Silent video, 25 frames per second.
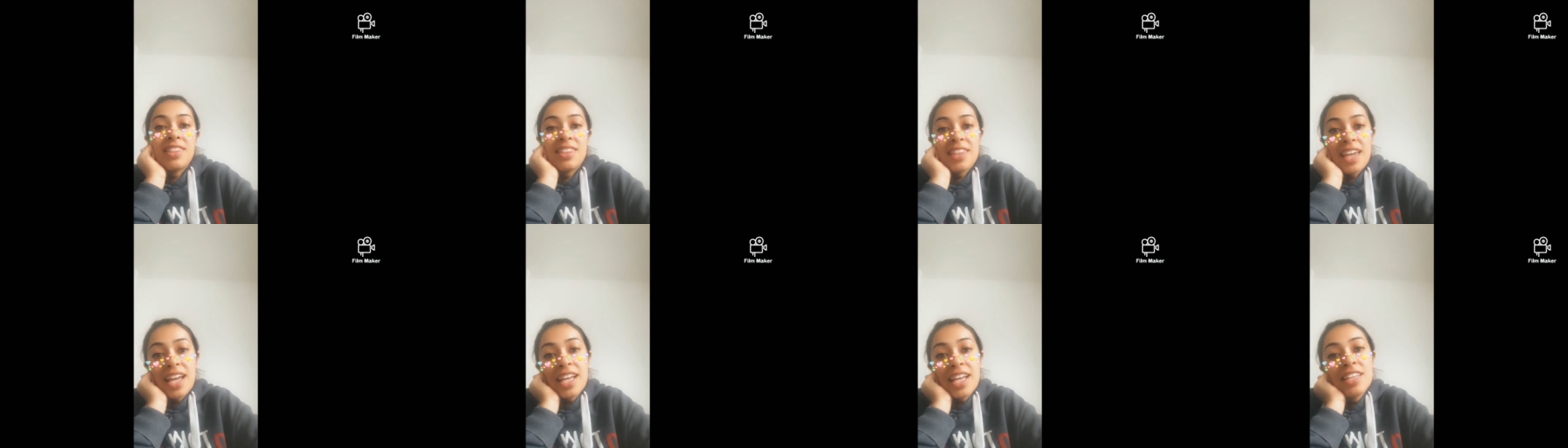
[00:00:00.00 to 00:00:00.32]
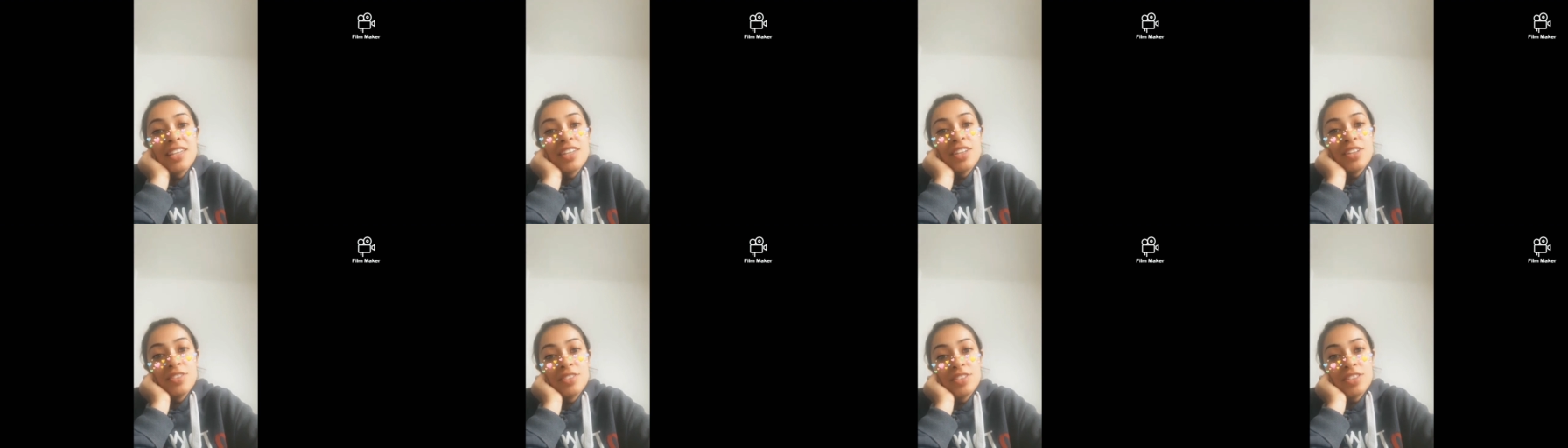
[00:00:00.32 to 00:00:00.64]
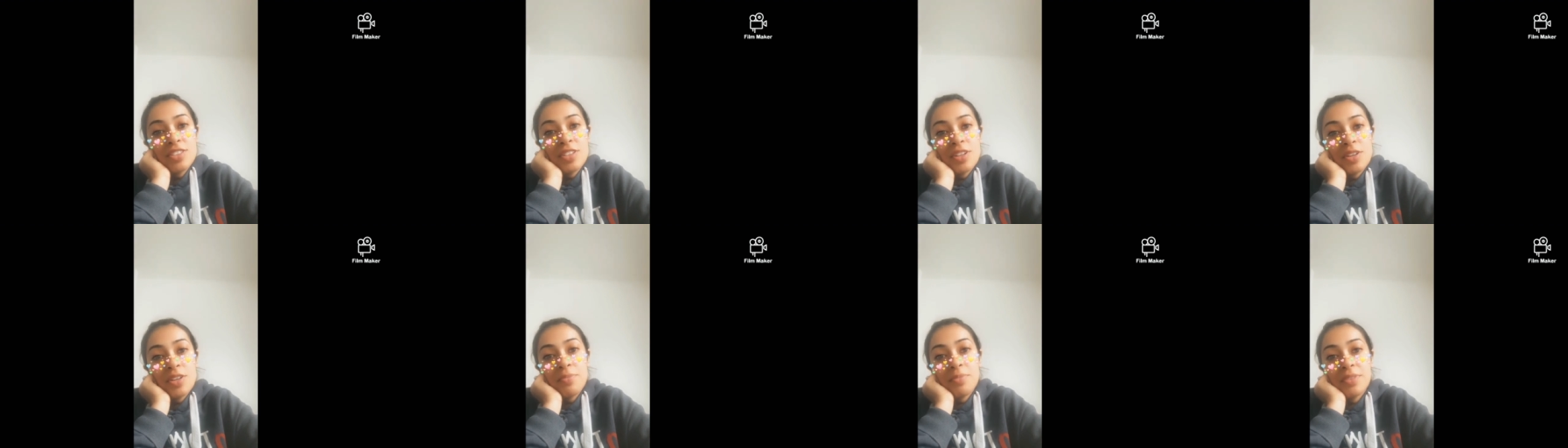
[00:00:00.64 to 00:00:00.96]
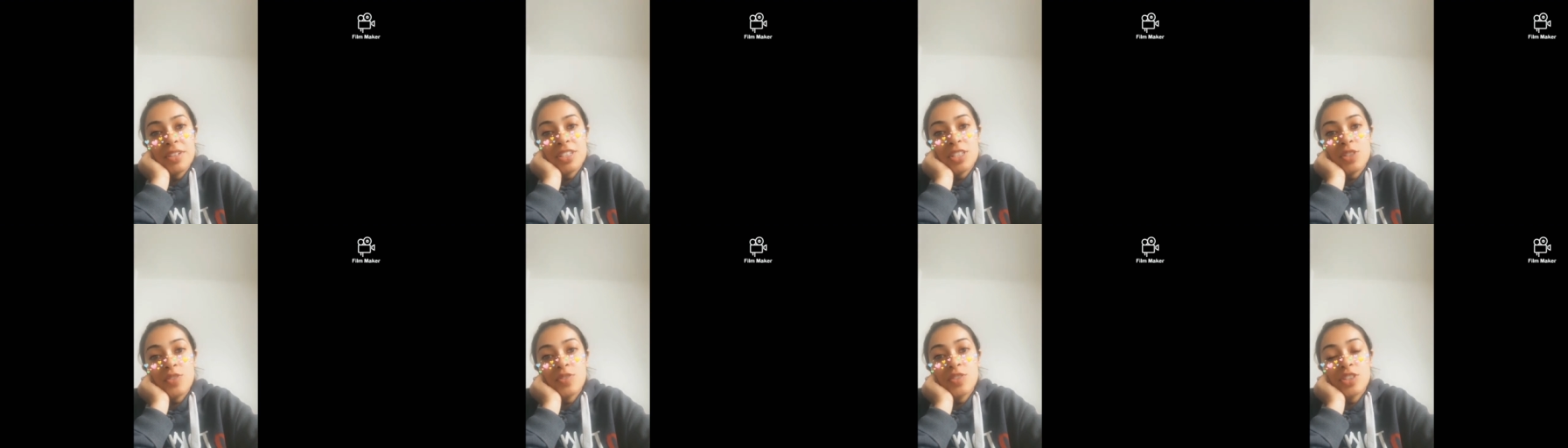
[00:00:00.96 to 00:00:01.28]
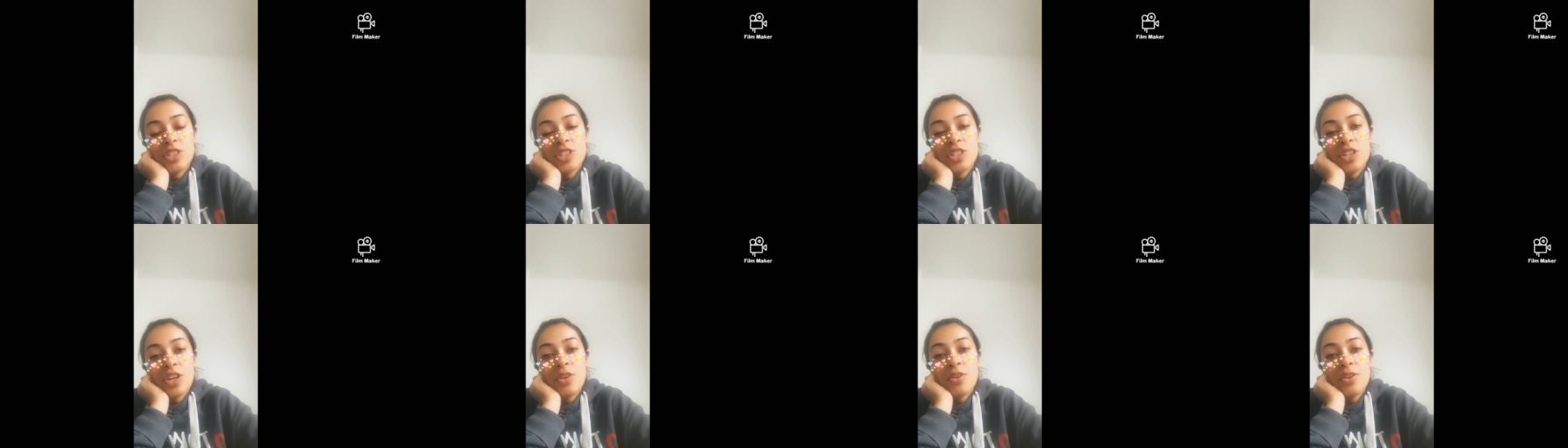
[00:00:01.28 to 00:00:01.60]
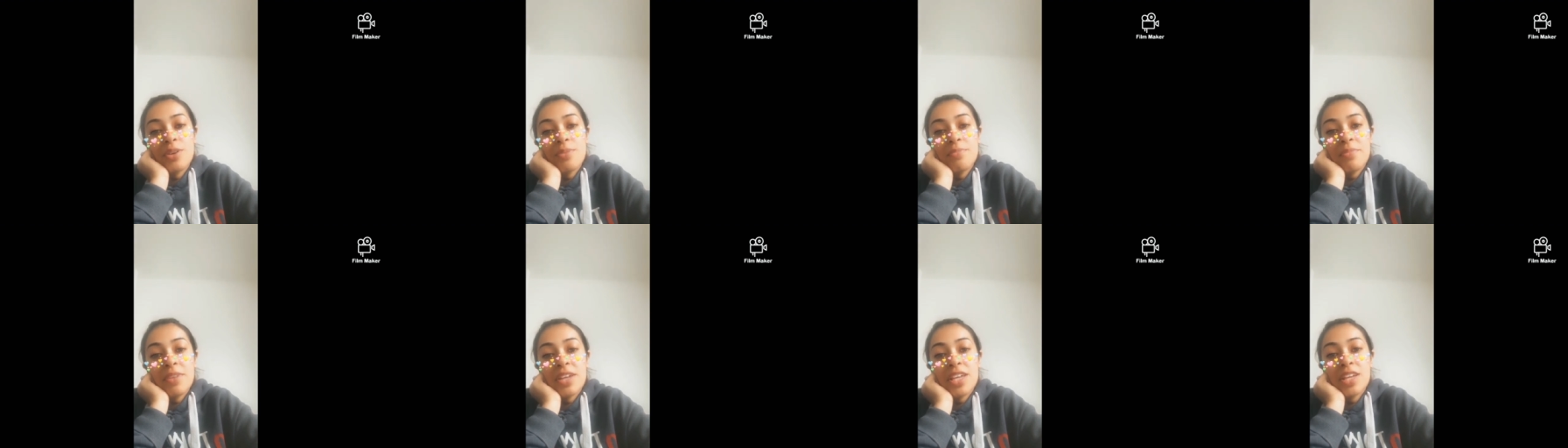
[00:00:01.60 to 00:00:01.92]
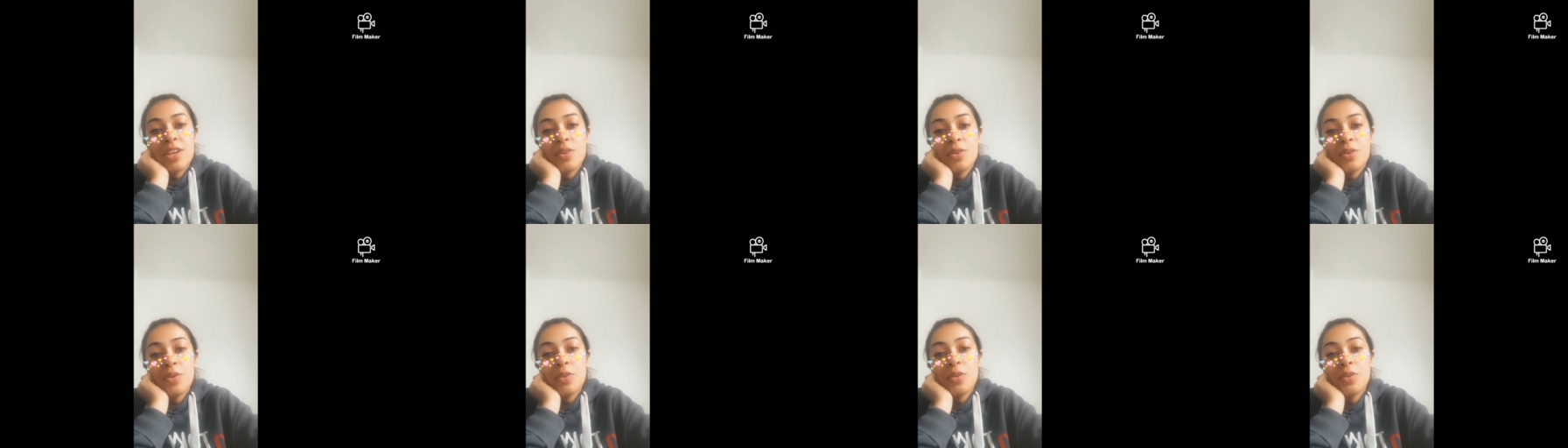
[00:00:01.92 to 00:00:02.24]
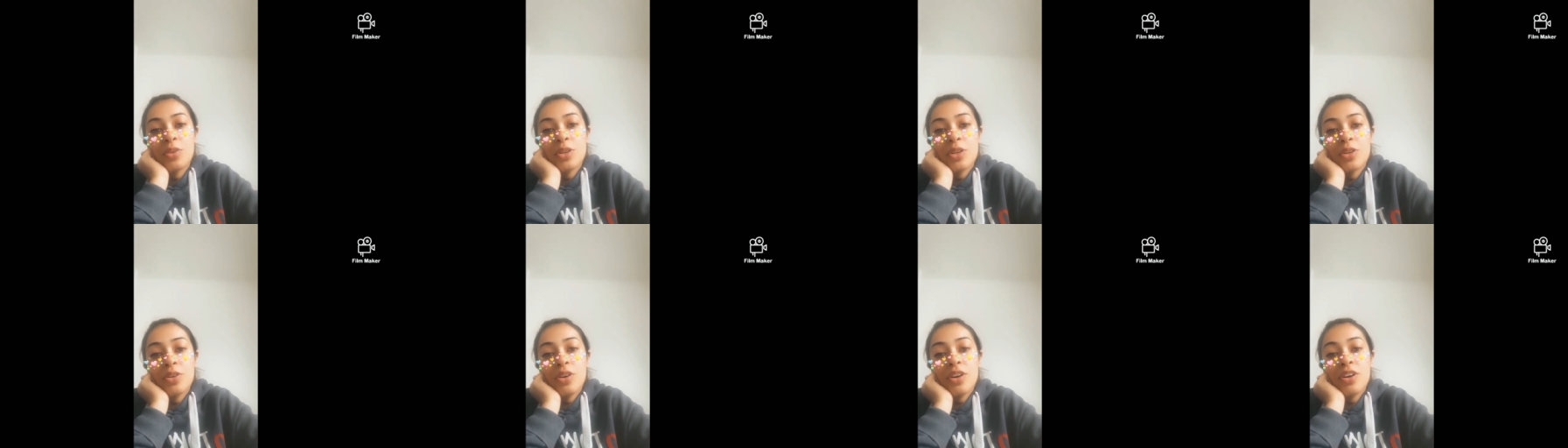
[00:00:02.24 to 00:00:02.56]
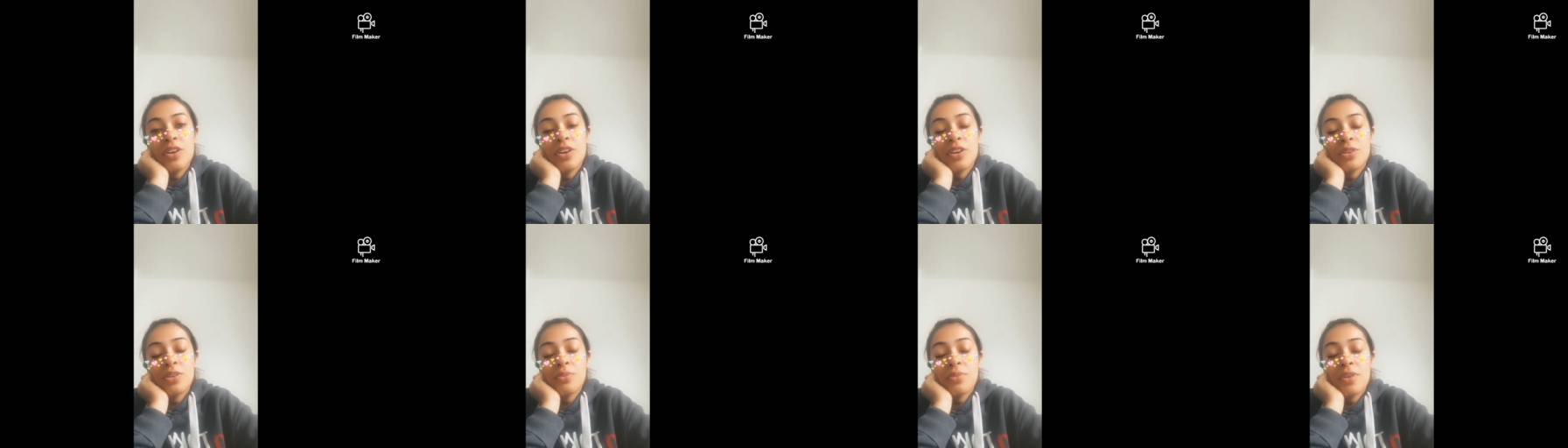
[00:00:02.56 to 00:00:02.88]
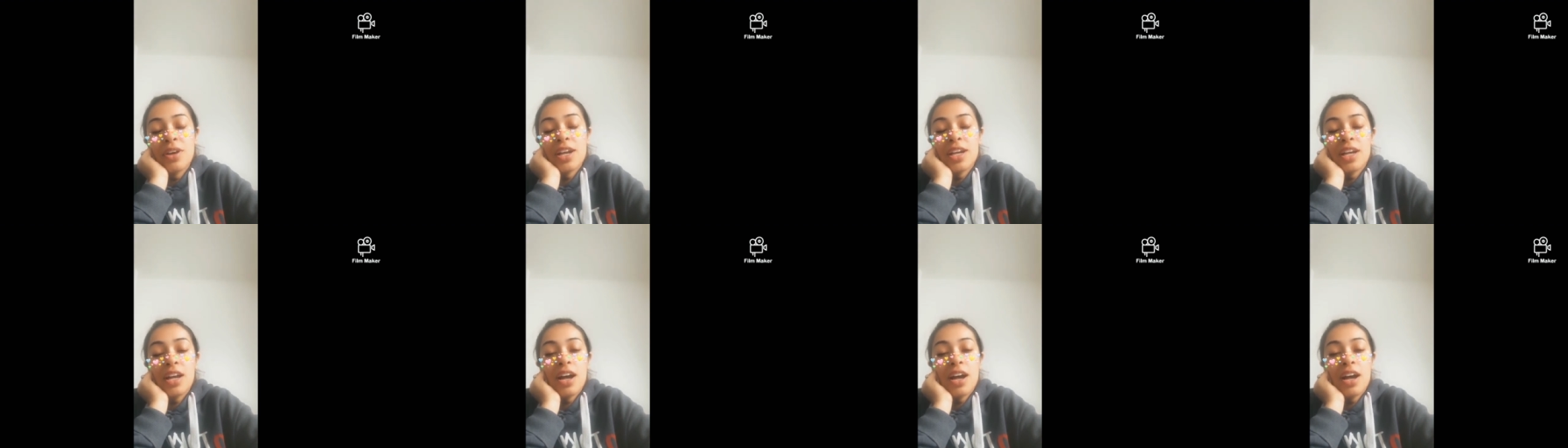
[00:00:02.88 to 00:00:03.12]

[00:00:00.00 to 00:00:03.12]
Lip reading: thank you so much for showing me all your hard work.